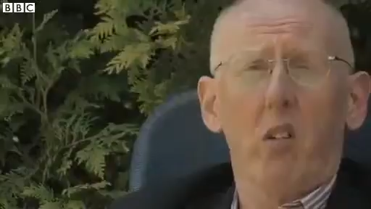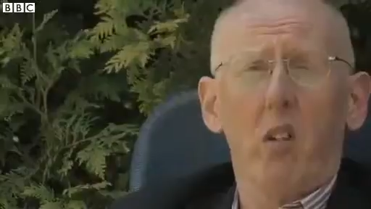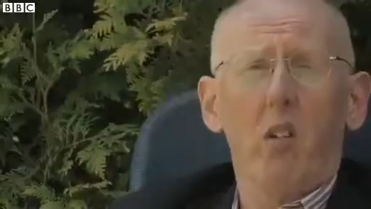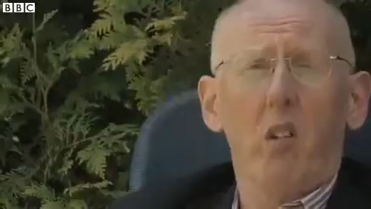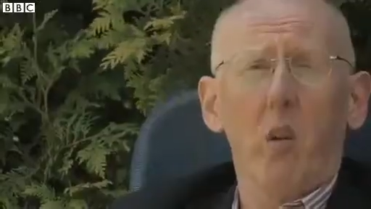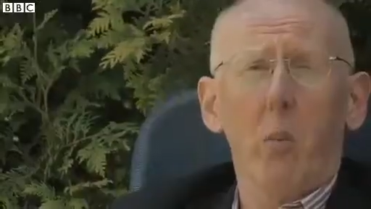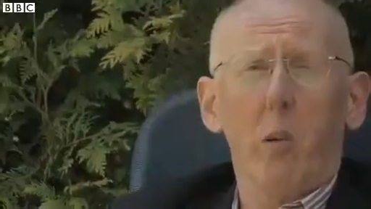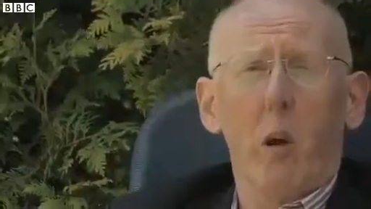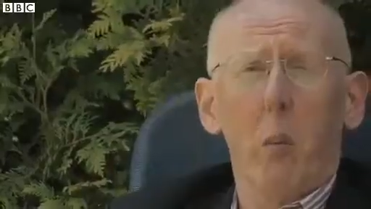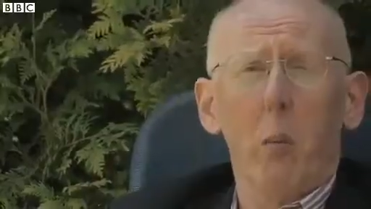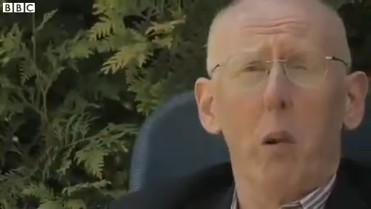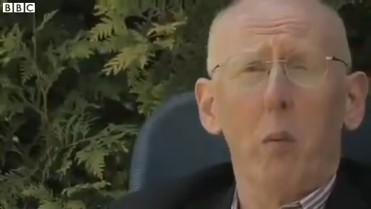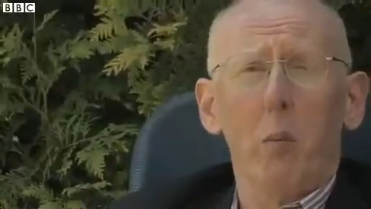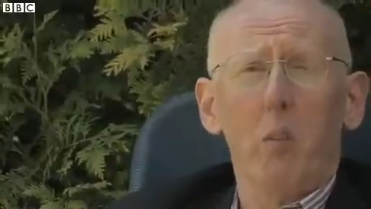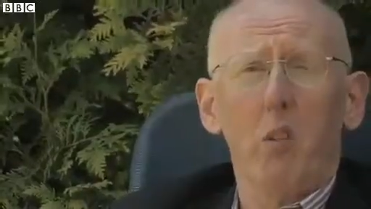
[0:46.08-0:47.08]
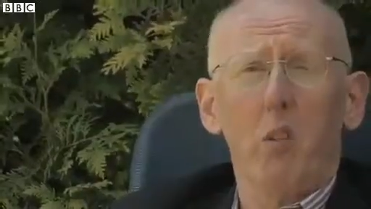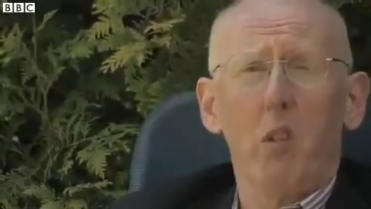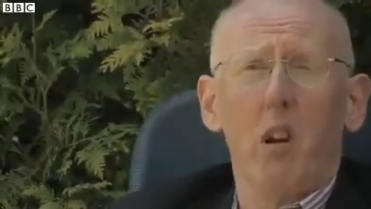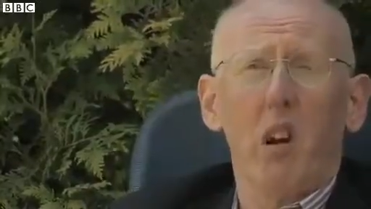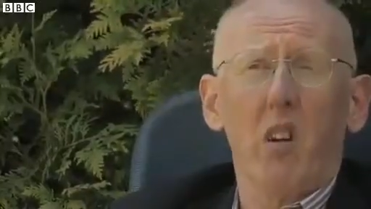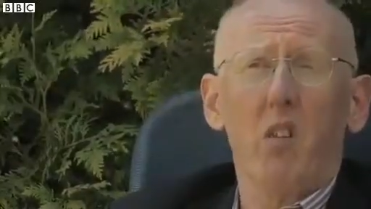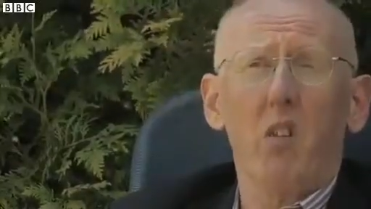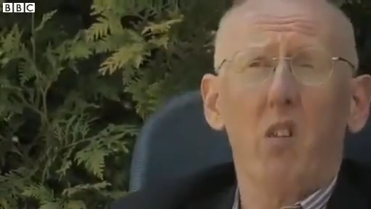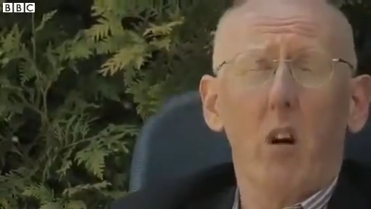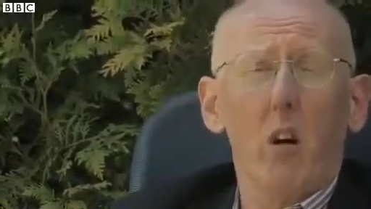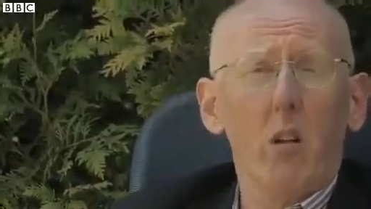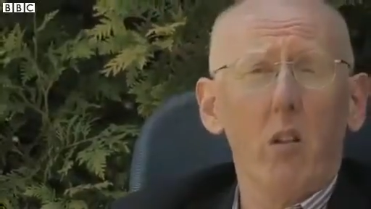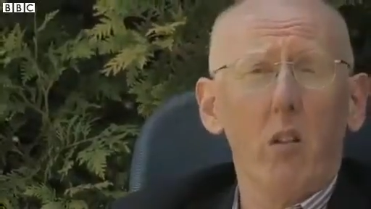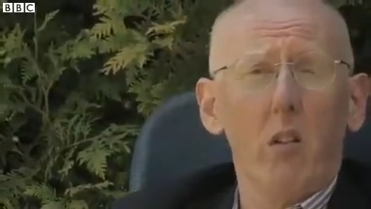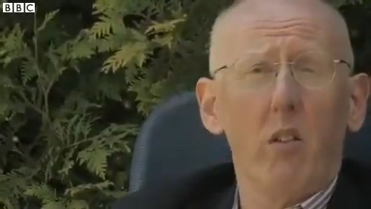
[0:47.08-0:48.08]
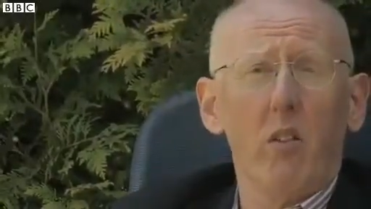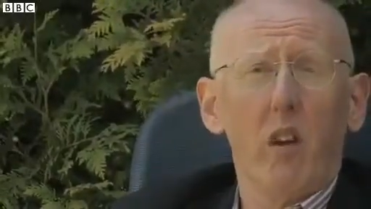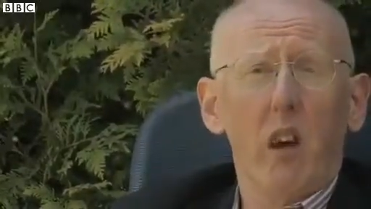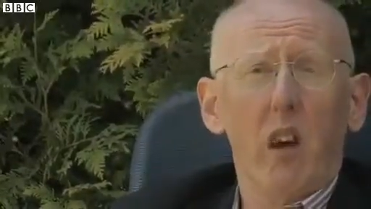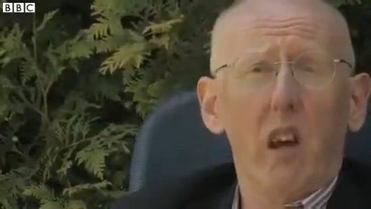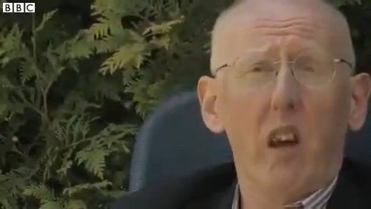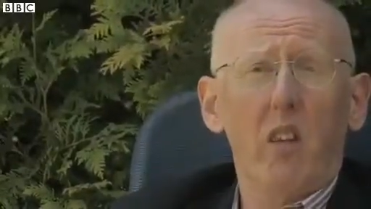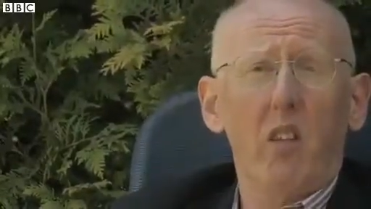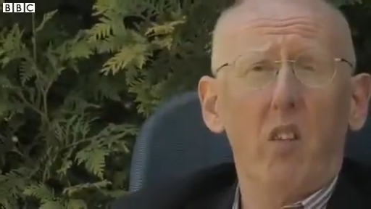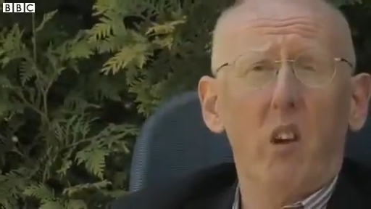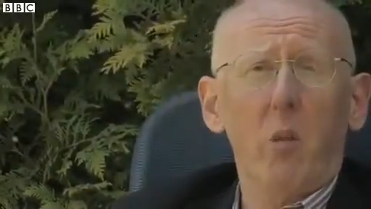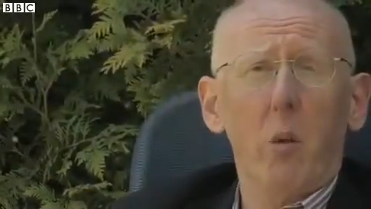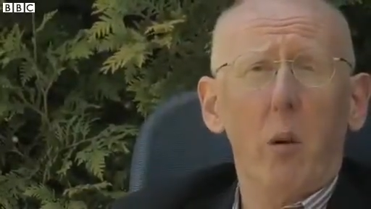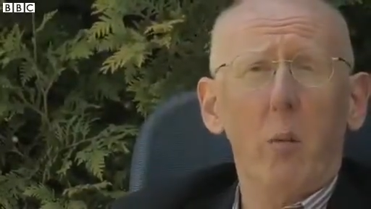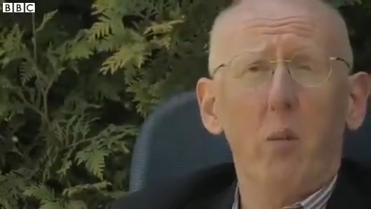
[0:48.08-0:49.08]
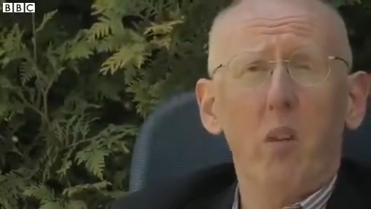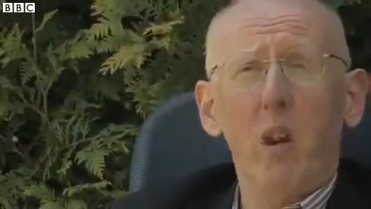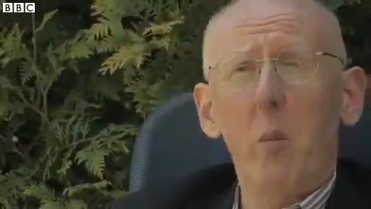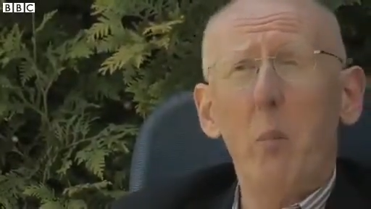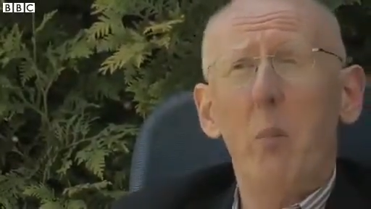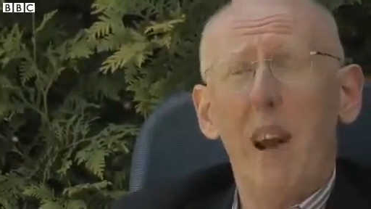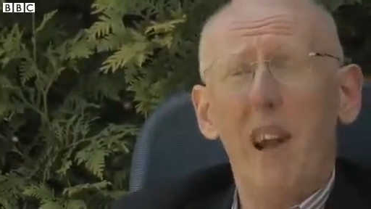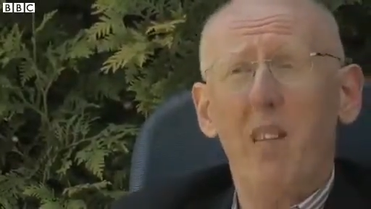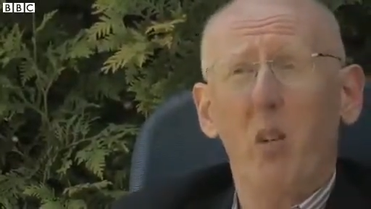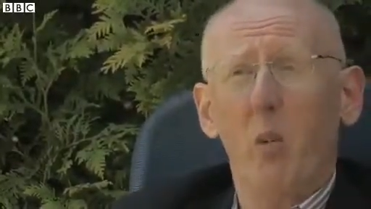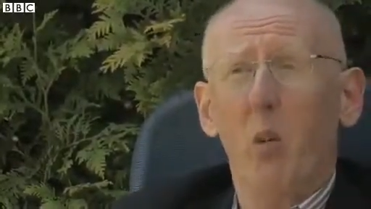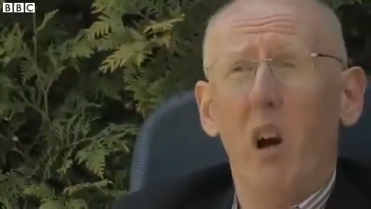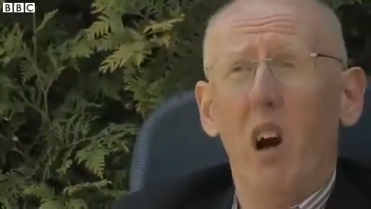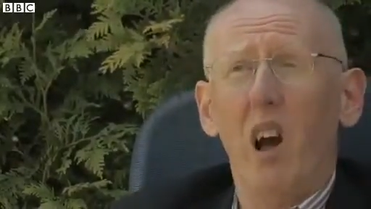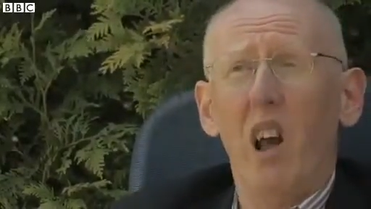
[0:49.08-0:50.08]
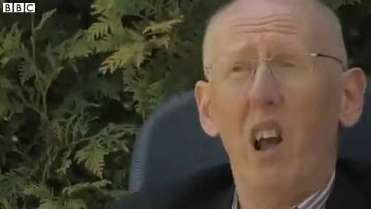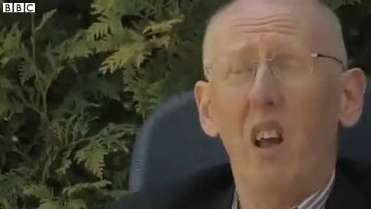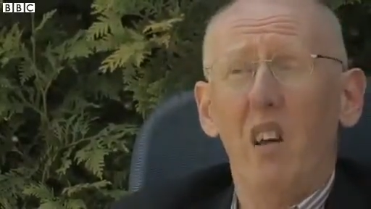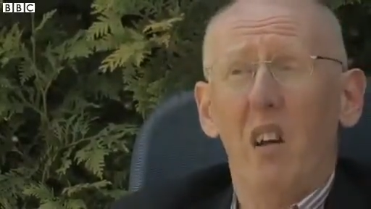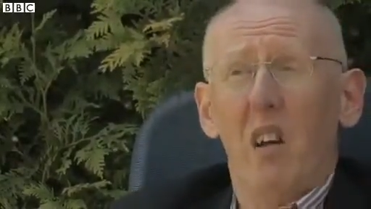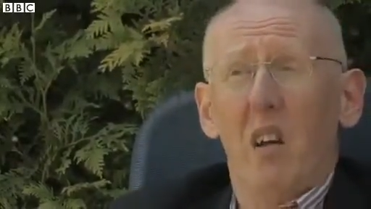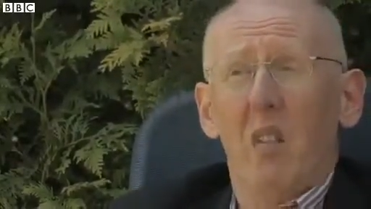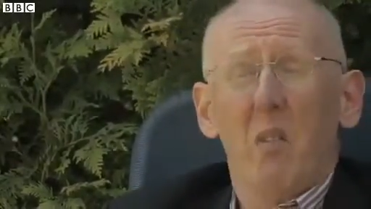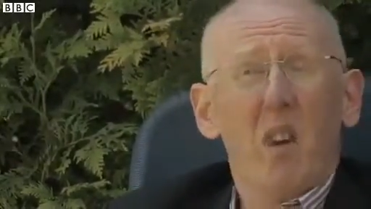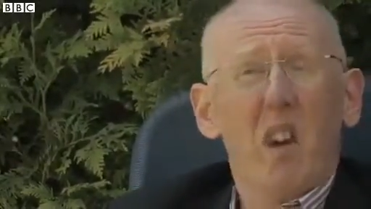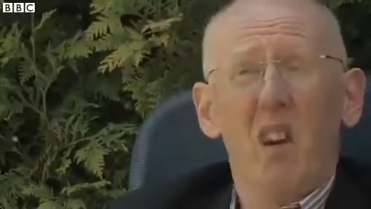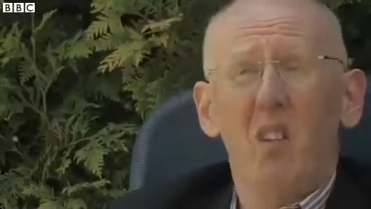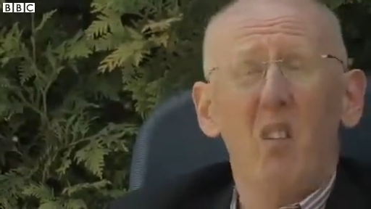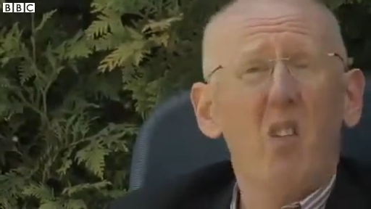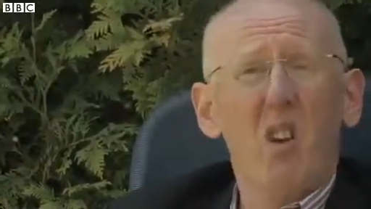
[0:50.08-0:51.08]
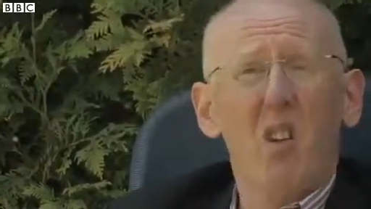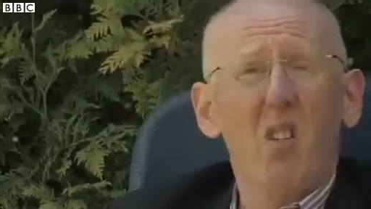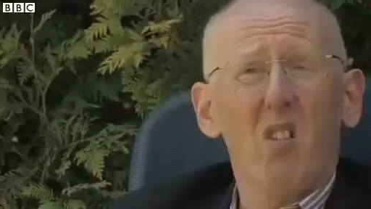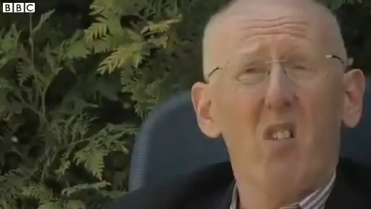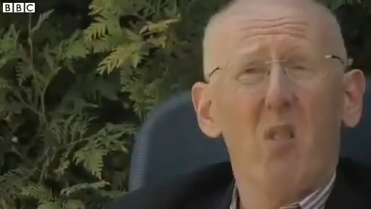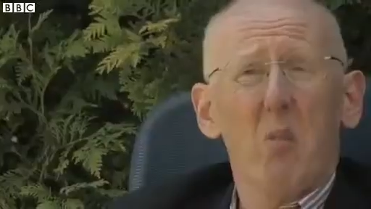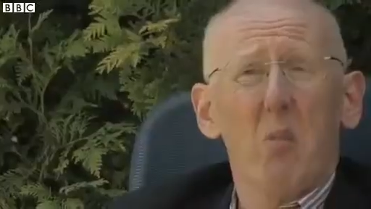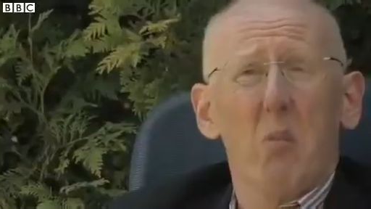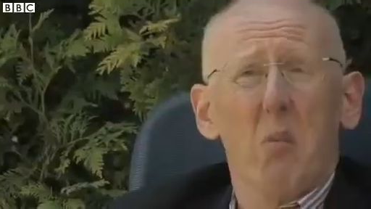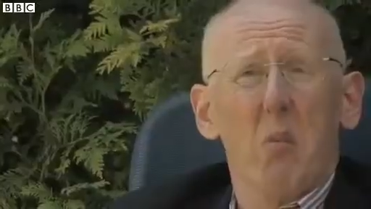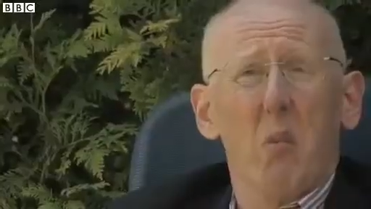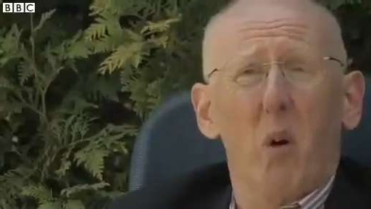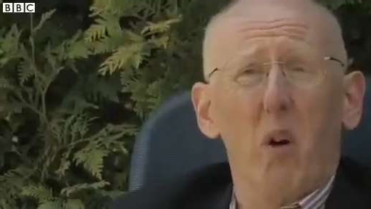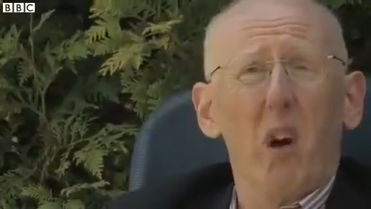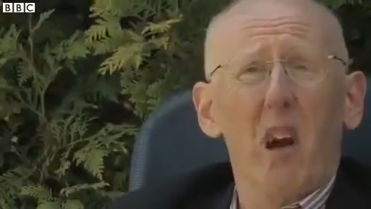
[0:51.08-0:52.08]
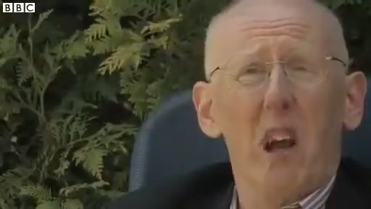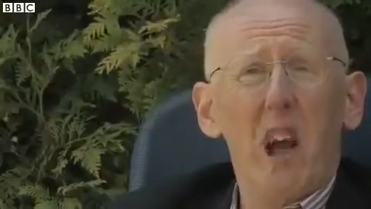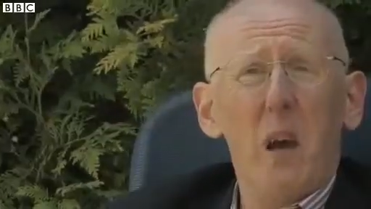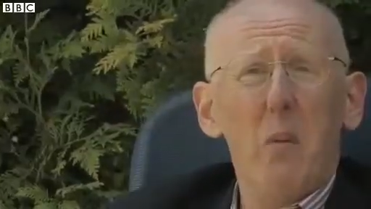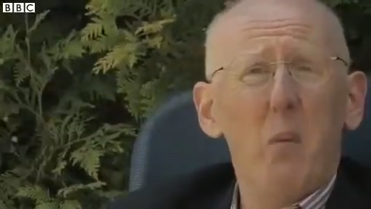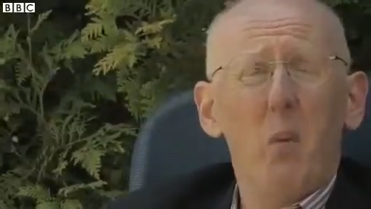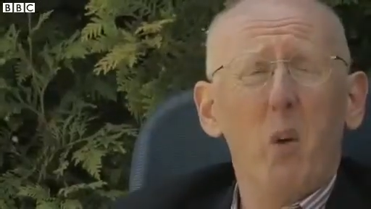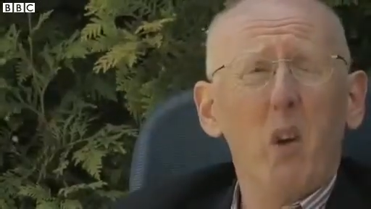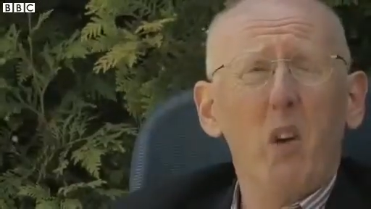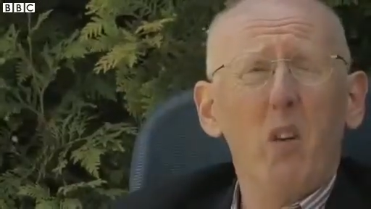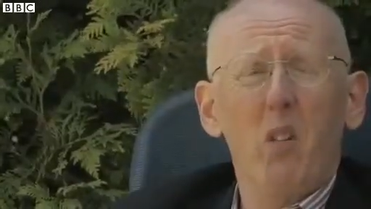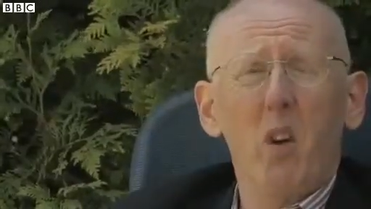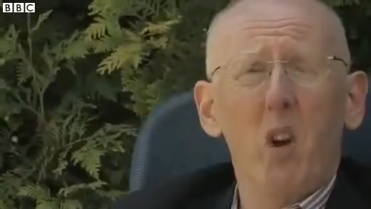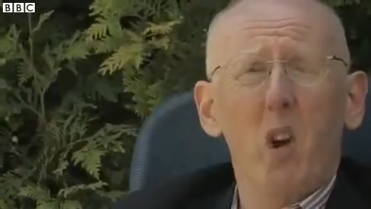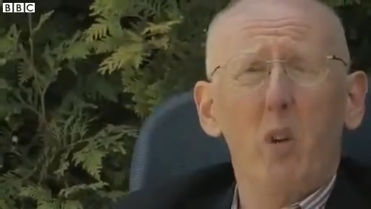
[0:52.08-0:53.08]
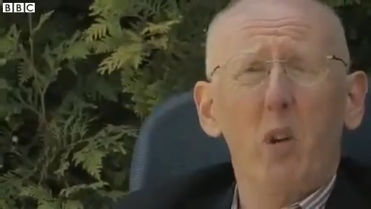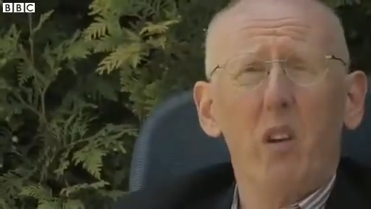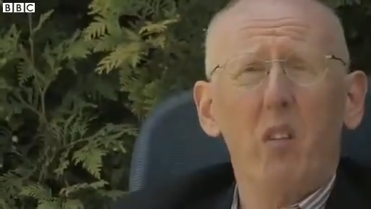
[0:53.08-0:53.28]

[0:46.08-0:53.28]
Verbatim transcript: existing problems, trying to solve existing problems in a better way is just what I am and what I do.